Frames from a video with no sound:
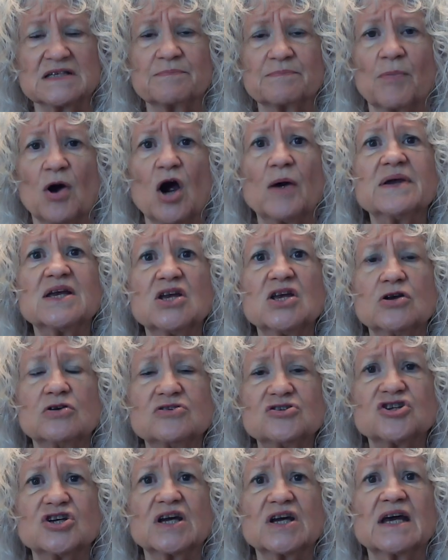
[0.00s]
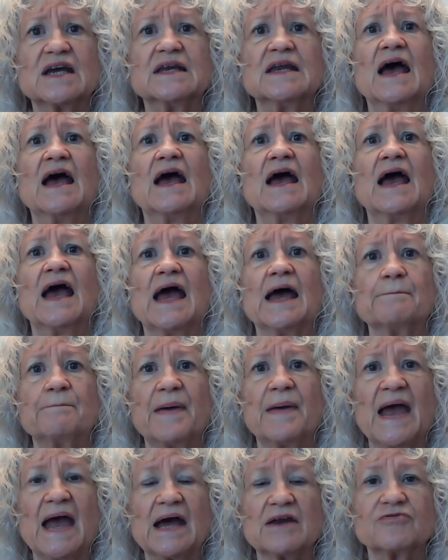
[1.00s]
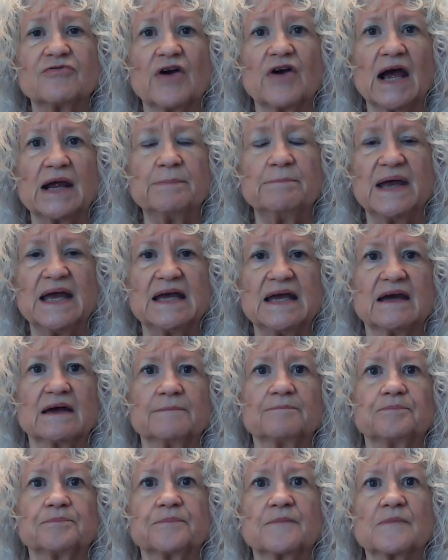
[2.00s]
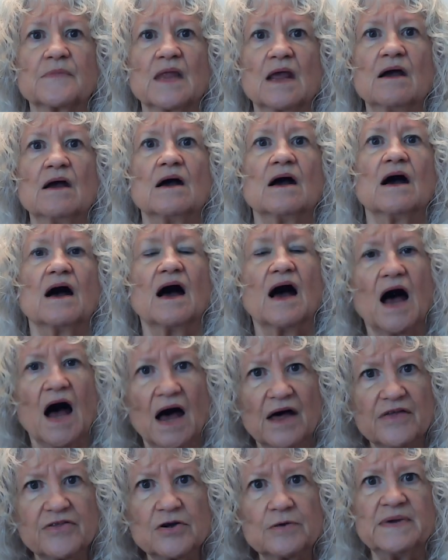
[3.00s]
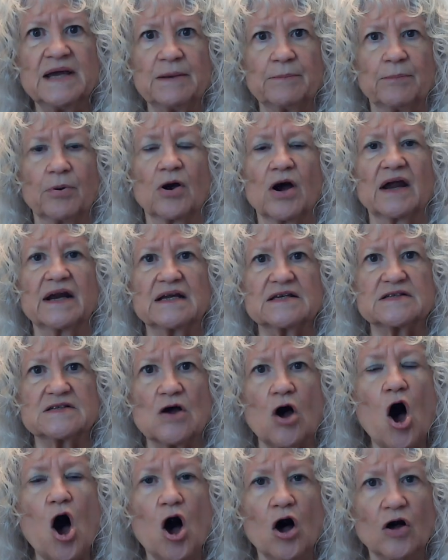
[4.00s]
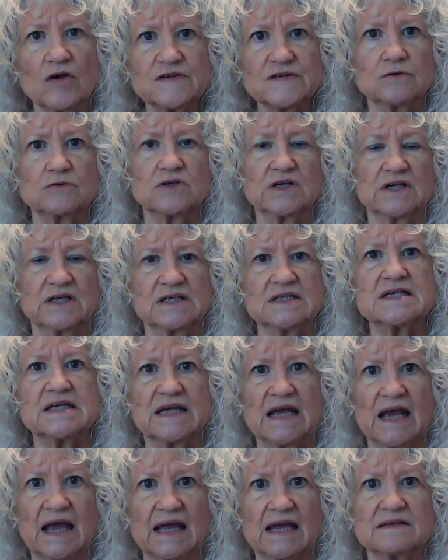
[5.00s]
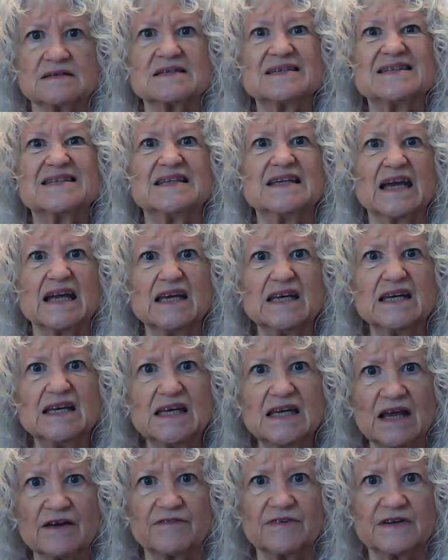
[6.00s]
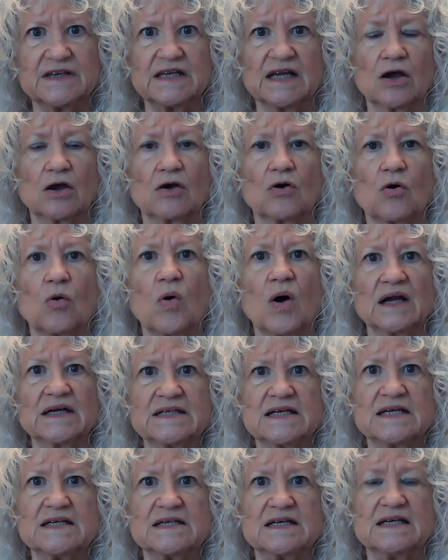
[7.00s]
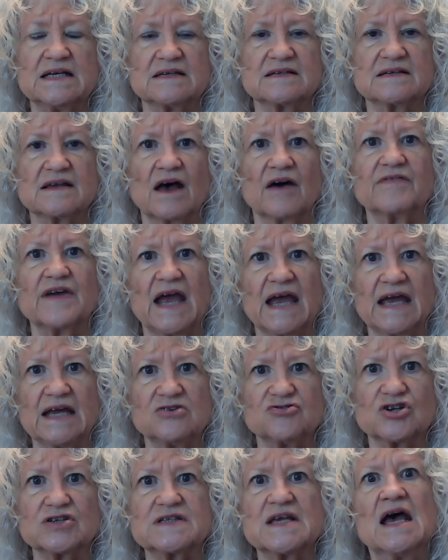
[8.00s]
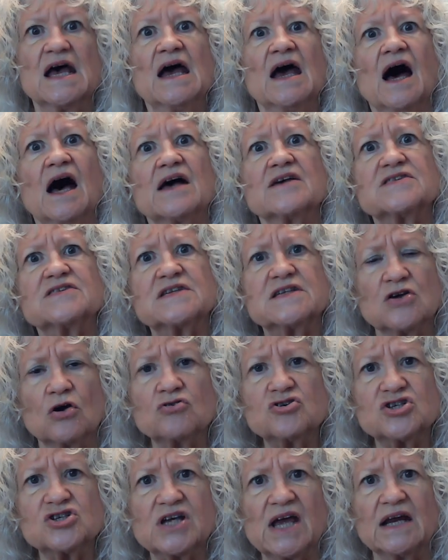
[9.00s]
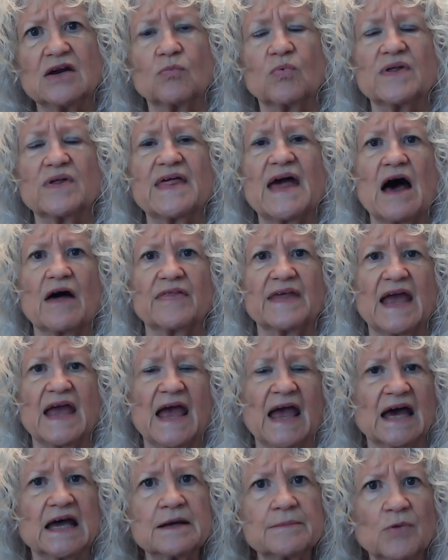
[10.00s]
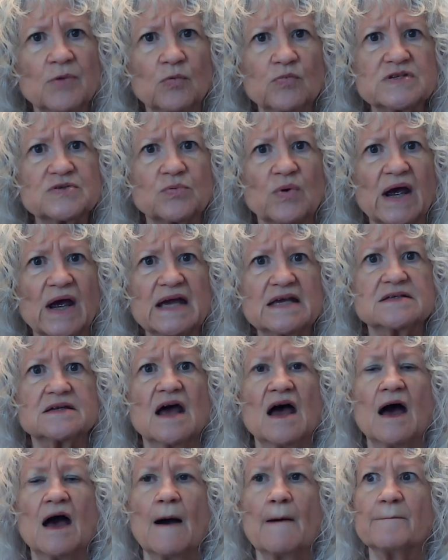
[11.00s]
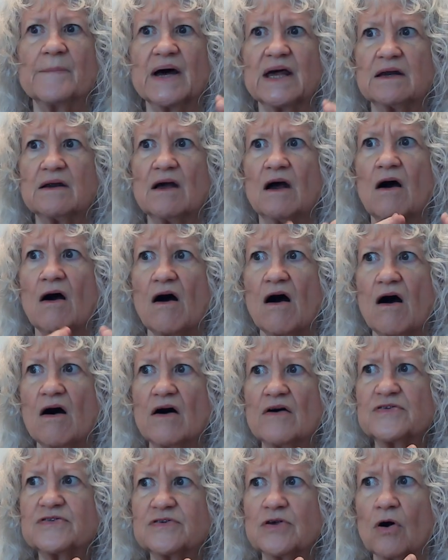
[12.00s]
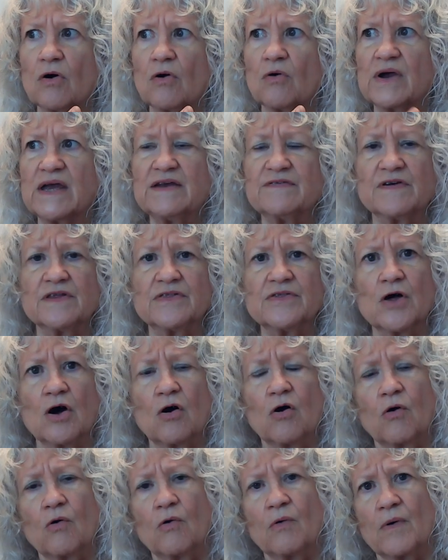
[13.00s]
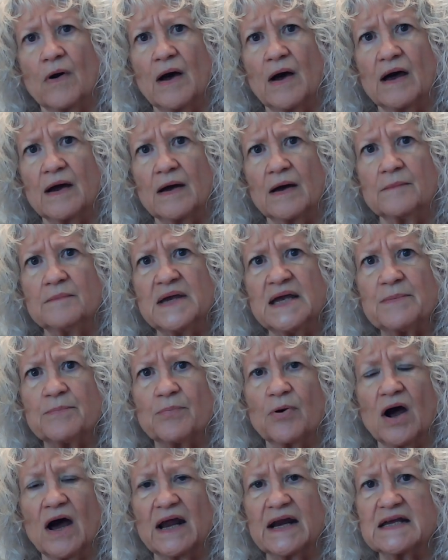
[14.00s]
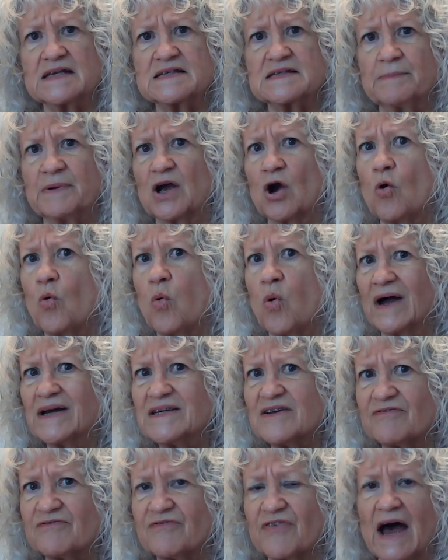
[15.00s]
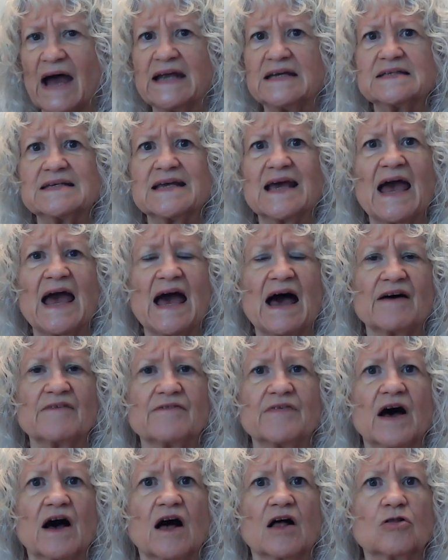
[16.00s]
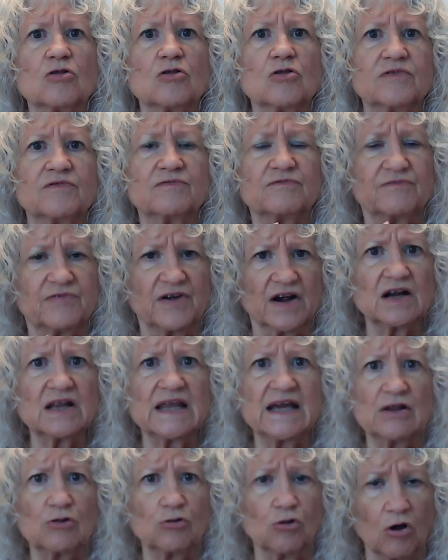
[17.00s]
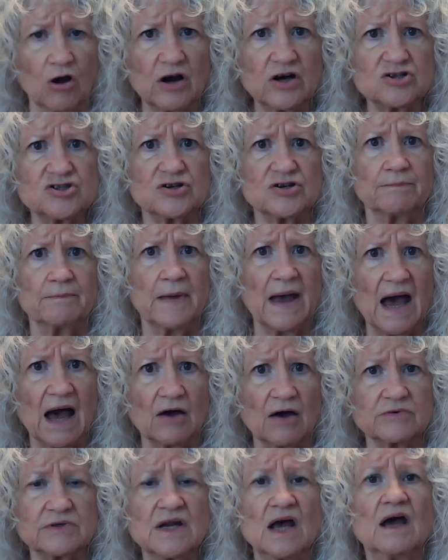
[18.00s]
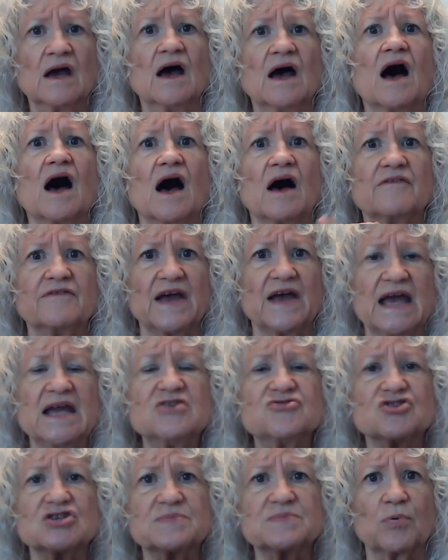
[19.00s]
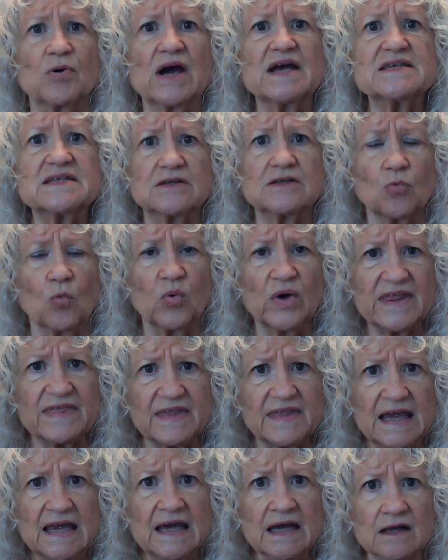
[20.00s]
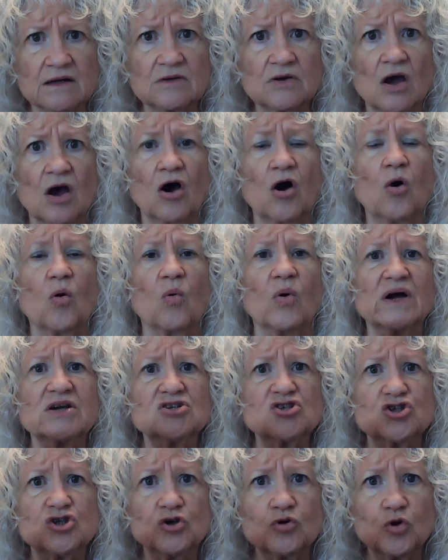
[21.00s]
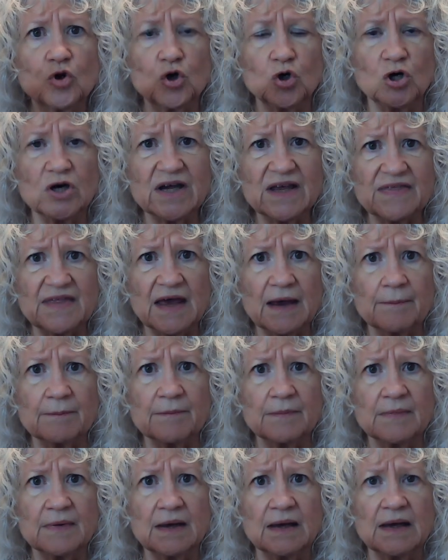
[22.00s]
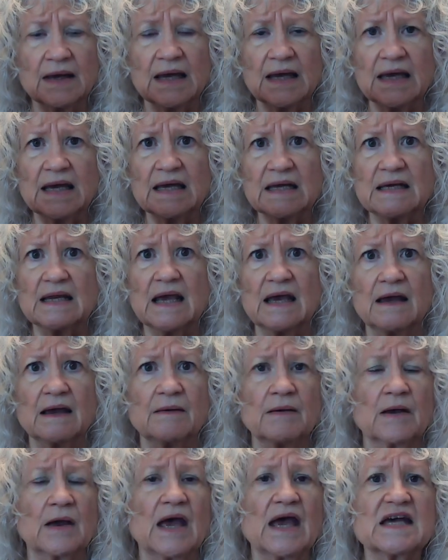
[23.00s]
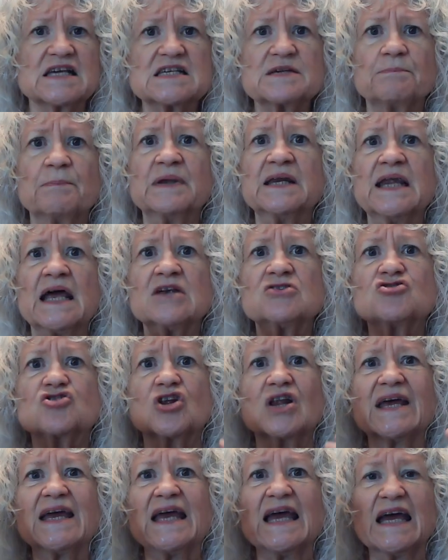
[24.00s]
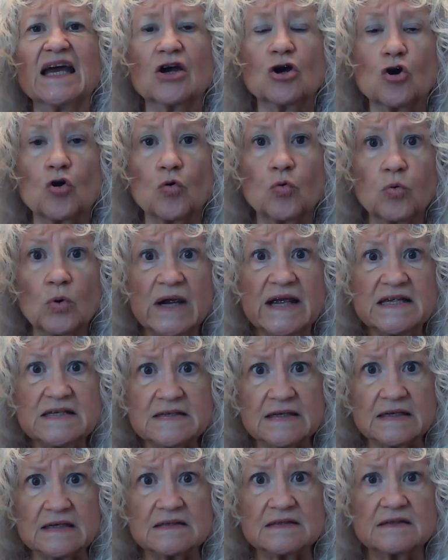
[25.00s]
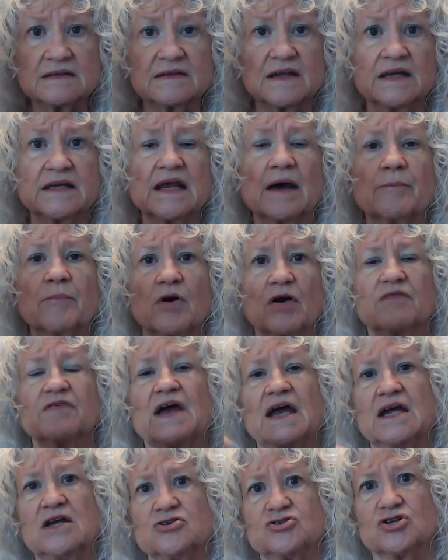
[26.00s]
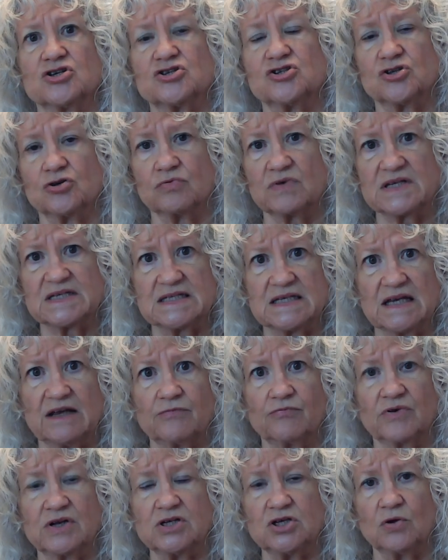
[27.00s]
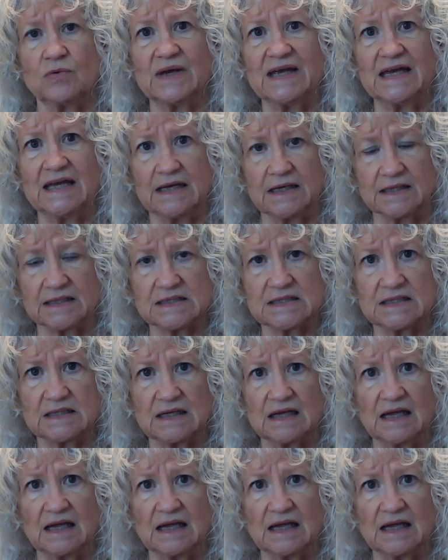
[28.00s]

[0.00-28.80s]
barbecued chicken and pan-fried bacon. Other meat products also contain significant quantities of AGEs associated with how the animal was raised, but also, even though meat products have been quantified to have a fairly large amount of AGEs present within, once you cook them, it exponentially increases the number of AGEs you receive when you eat it.